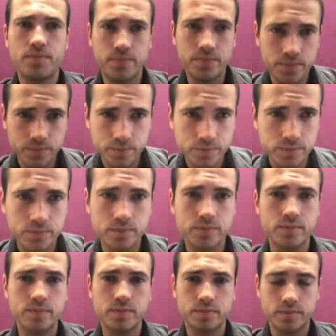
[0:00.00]

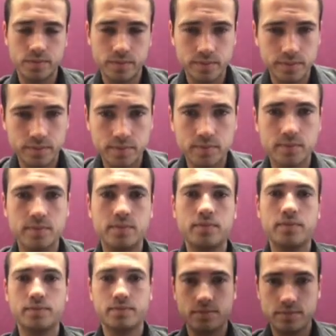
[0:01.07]

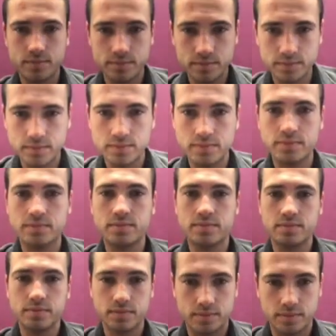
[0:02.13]

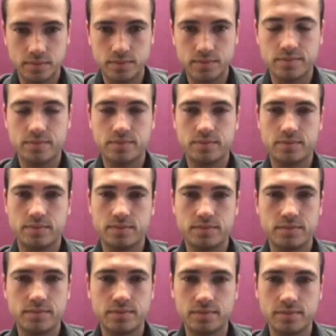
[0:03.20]

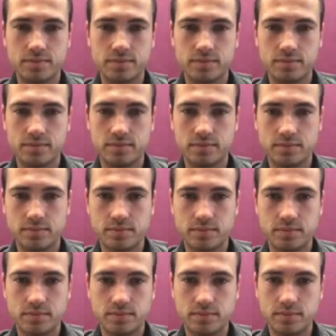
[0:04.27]

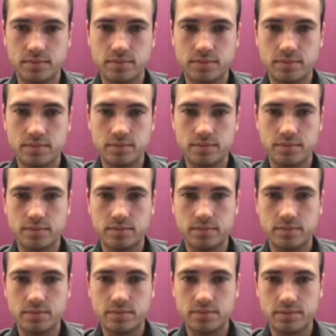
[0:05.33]

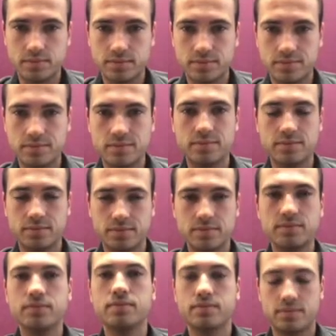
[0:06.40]

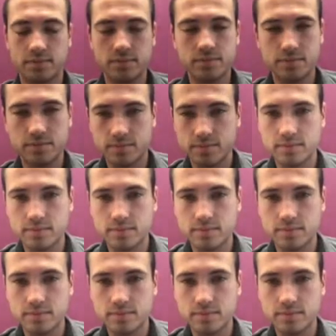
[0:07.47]
[no speech]